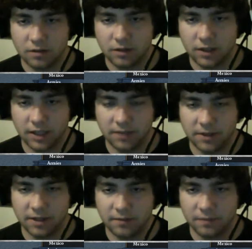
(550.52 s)
Yeah, there we
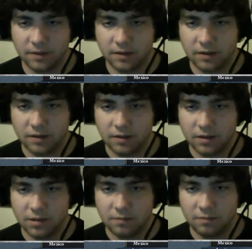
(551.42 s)
go.
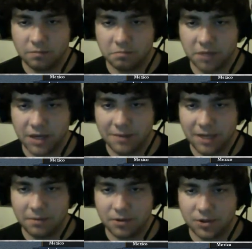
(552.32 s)

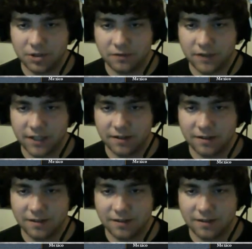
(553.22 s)
Bye-bye, Portugal fleet.